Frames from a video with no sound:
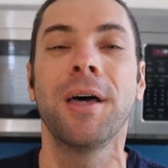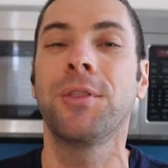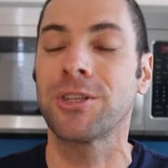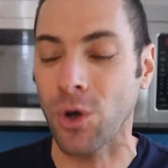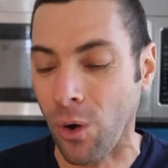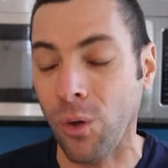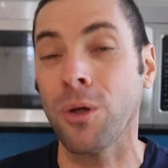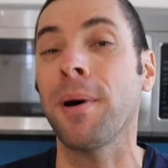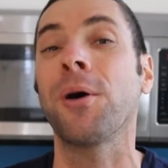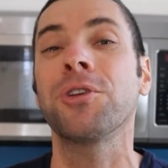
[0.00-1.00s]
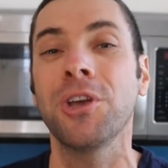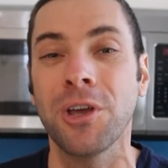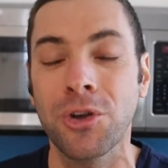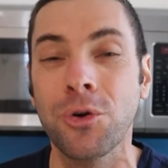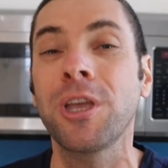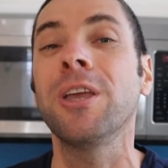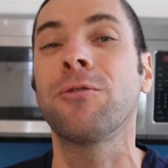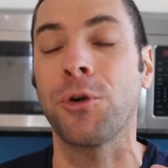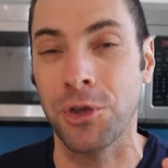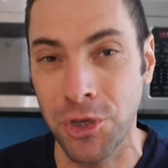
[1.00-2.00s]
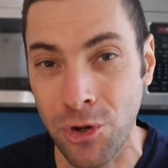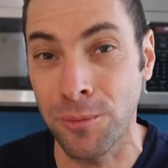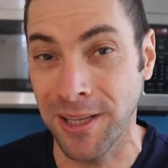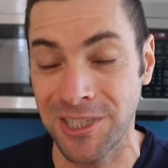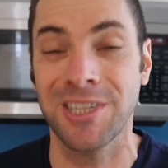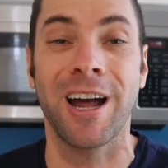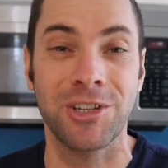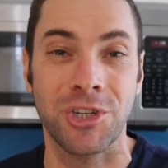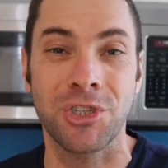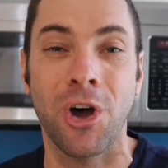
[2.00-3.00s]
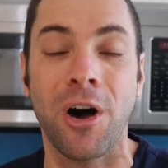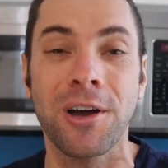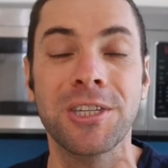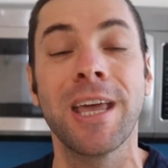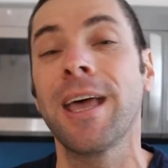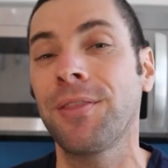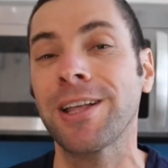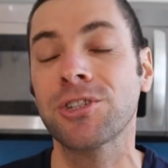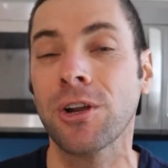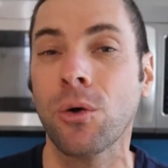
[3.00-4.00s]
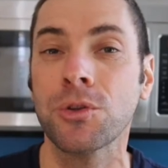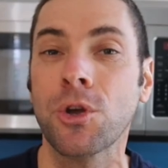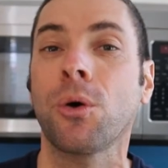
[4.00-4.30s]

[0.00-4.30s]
that's all about cooking for humans, not just dogs. That channel is